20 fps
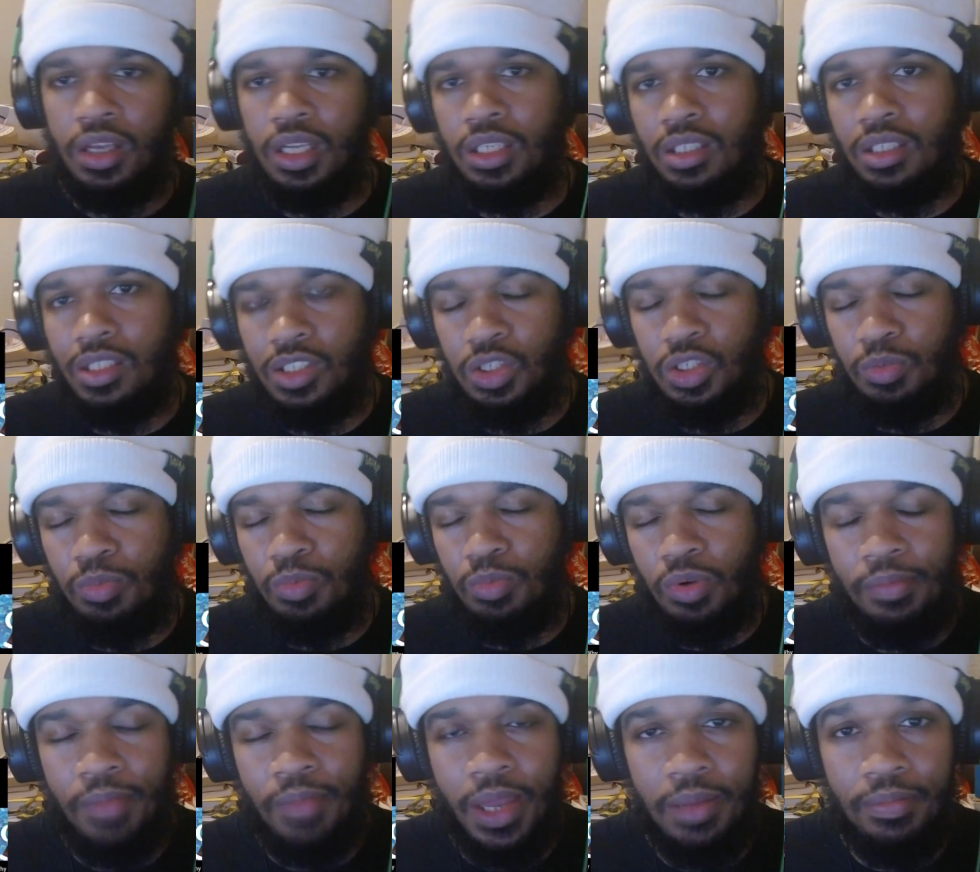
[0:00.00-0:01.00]
This your boy
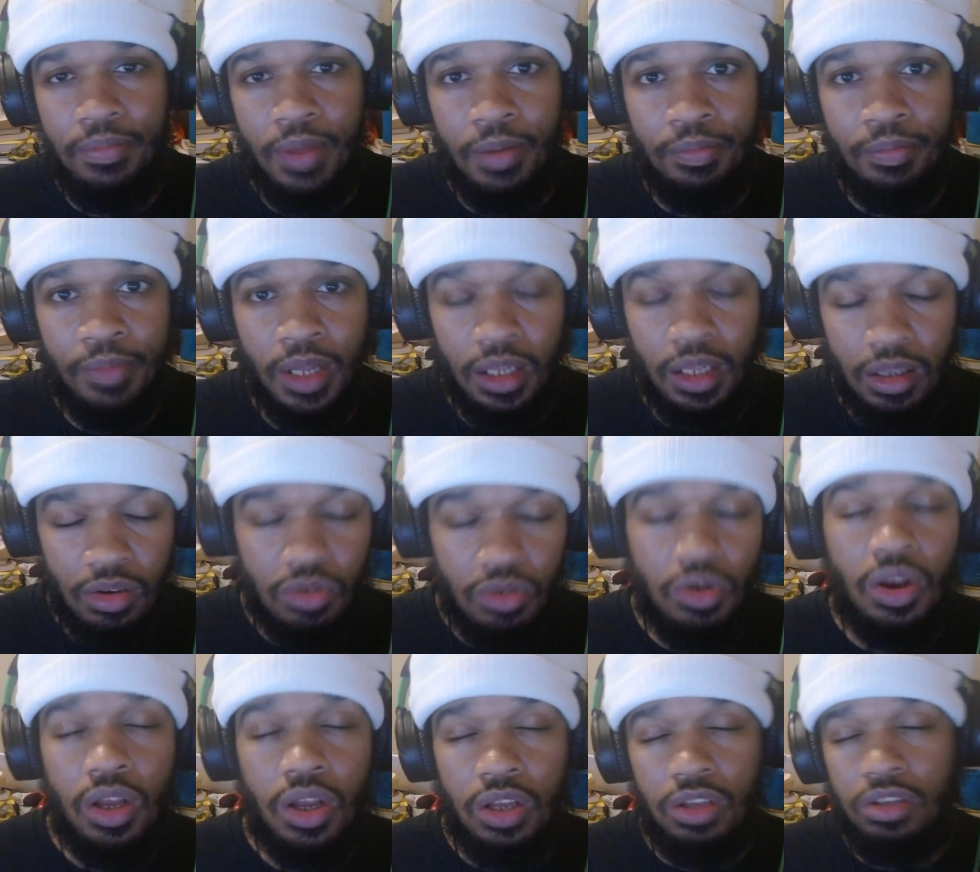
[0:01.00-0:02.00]
Made Men Melo.
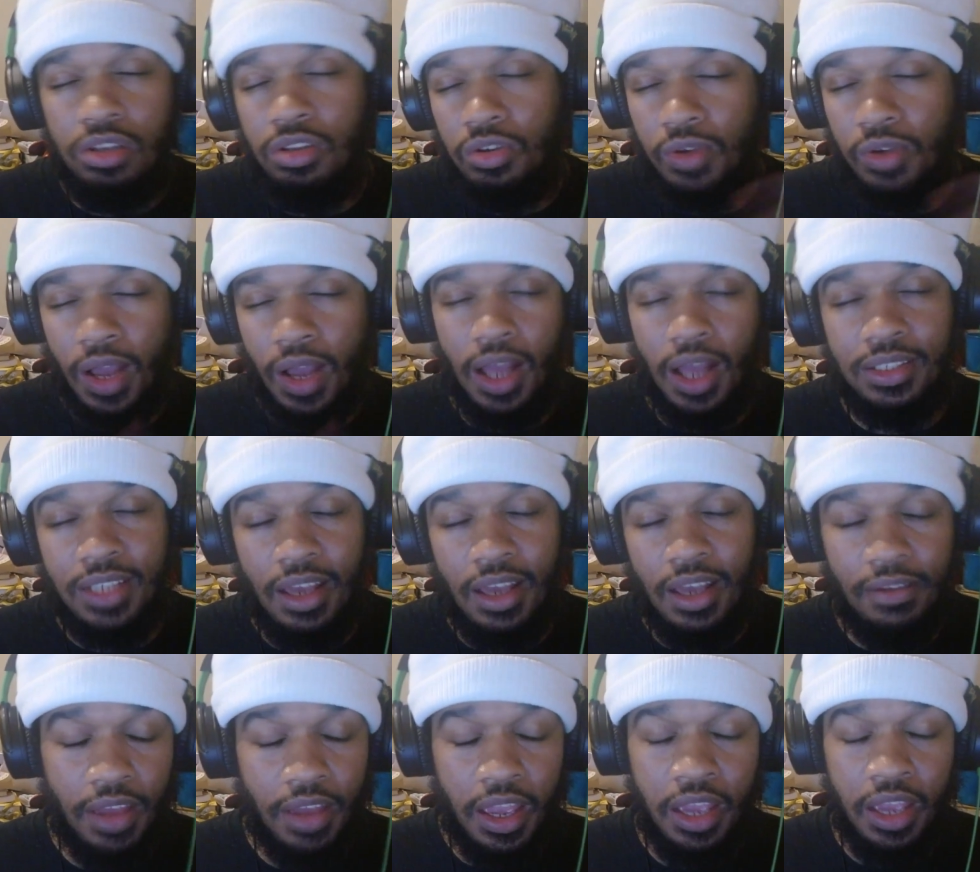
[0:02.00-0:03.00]
You guys
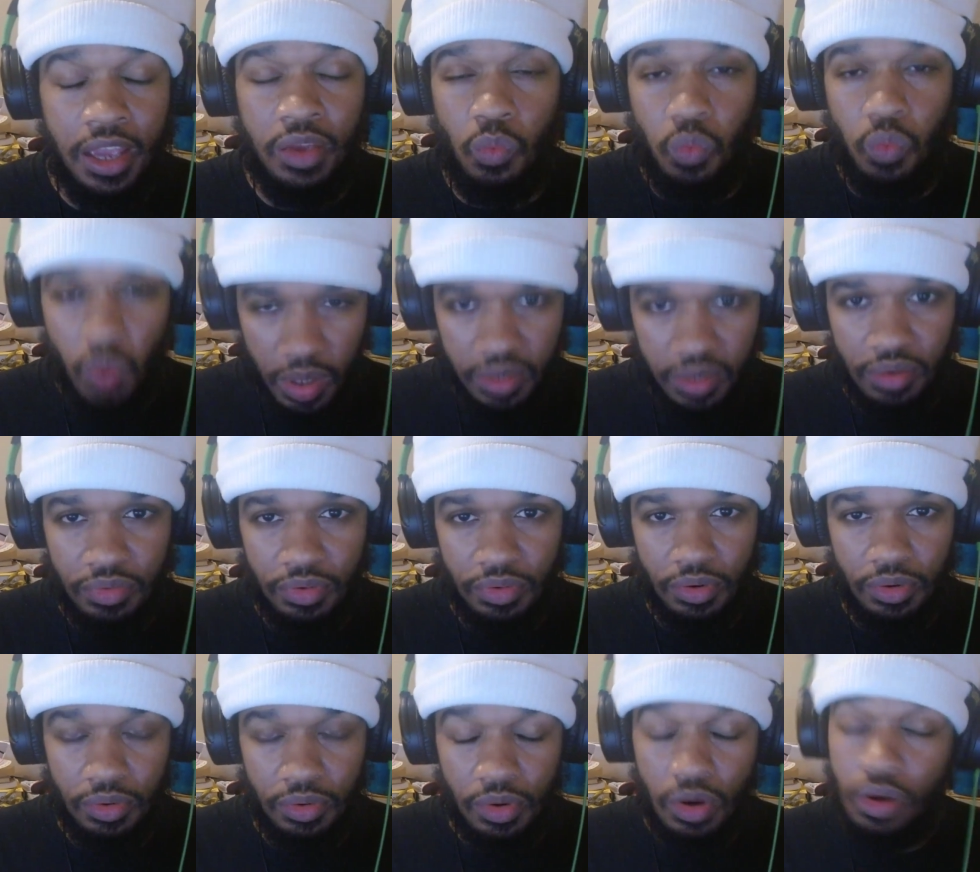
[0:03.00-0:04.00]
have a
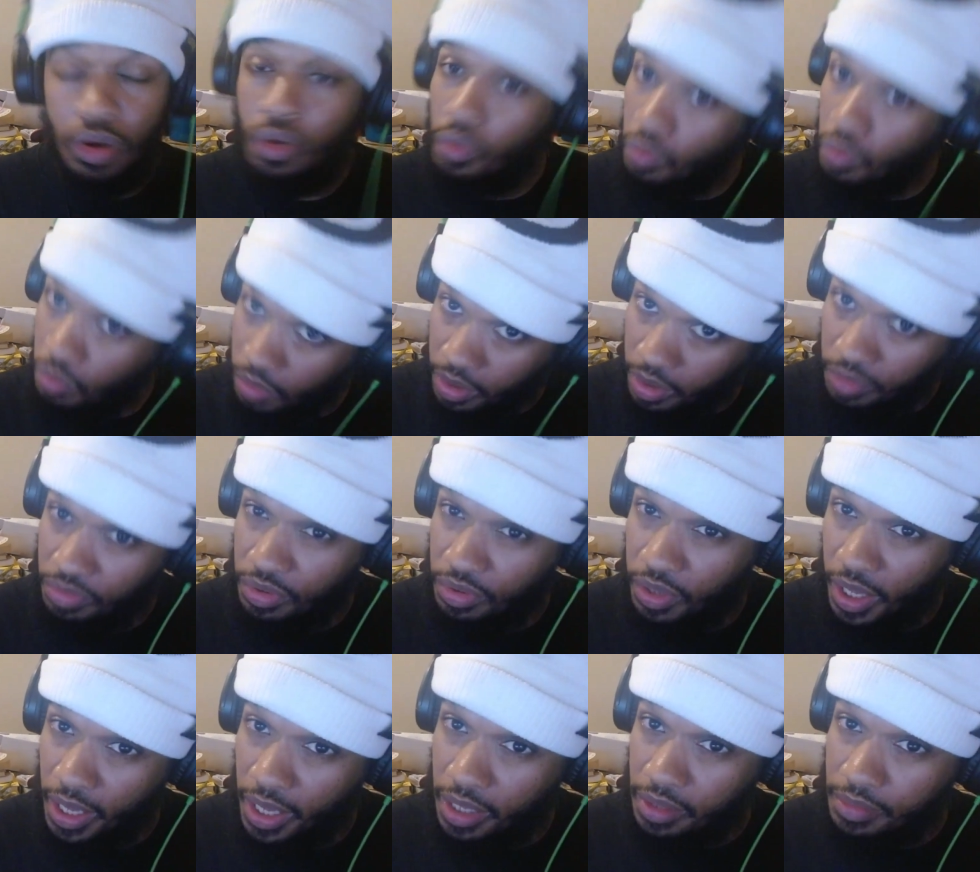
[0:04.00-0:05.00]
wonderful, wonderful
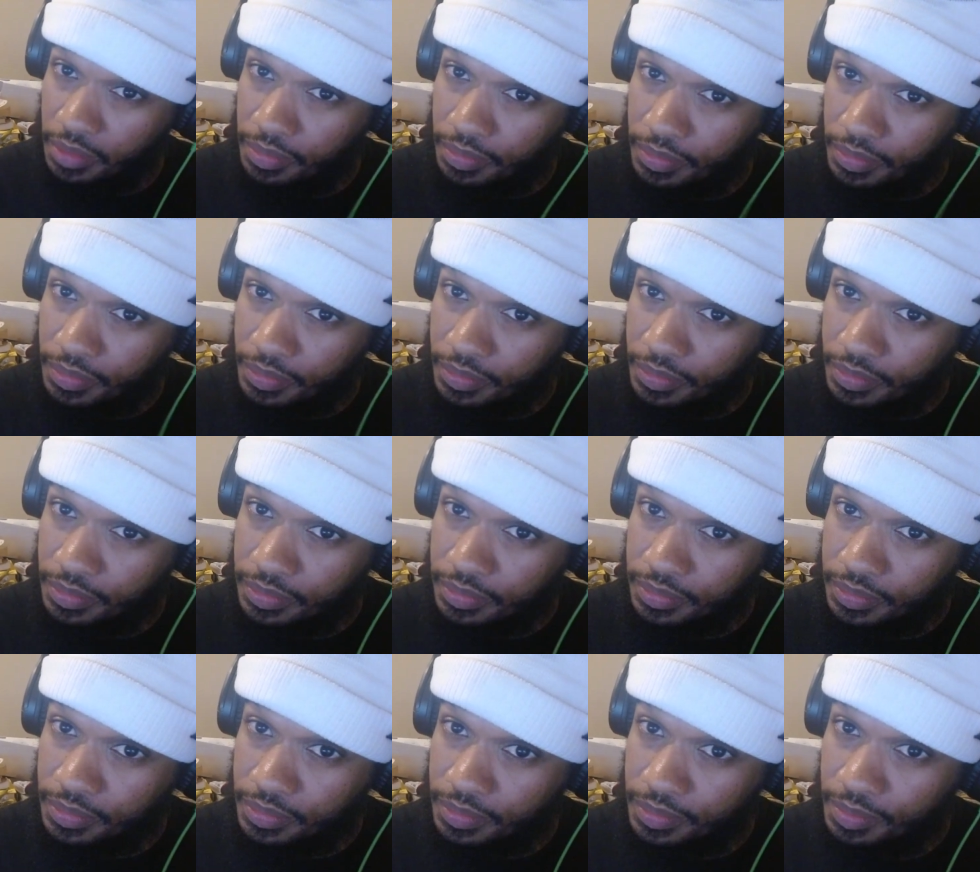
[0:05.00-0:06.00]
night.
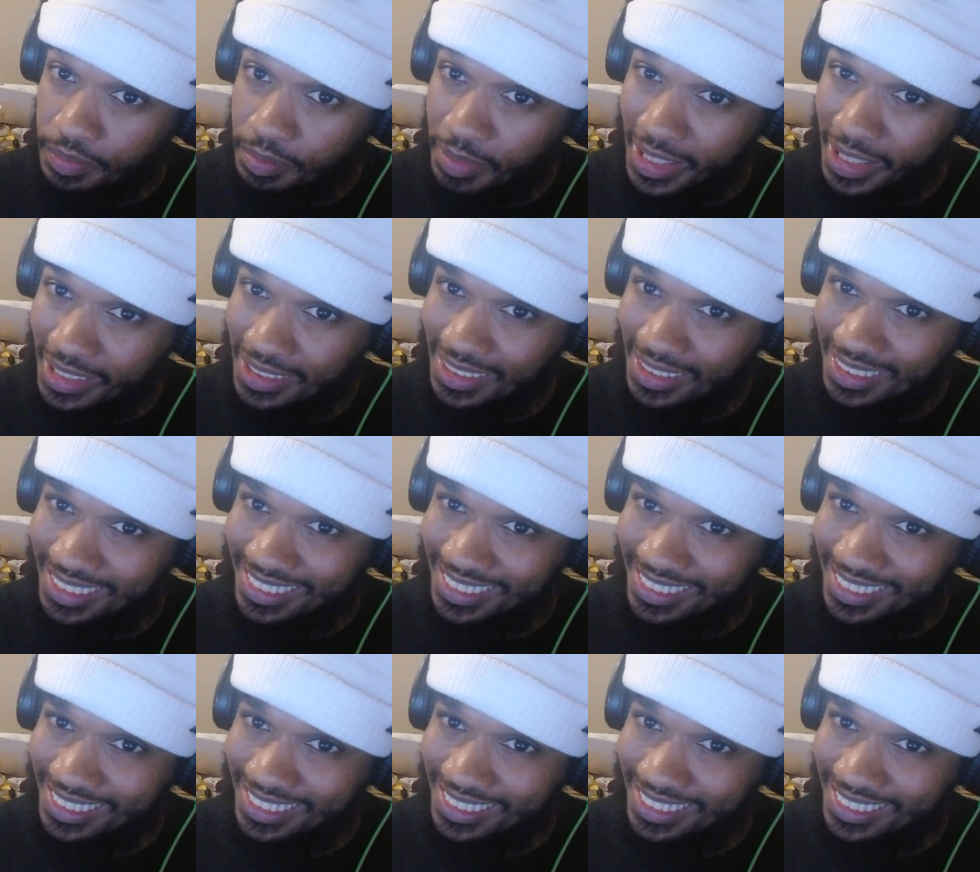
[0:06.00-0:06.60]
Peace.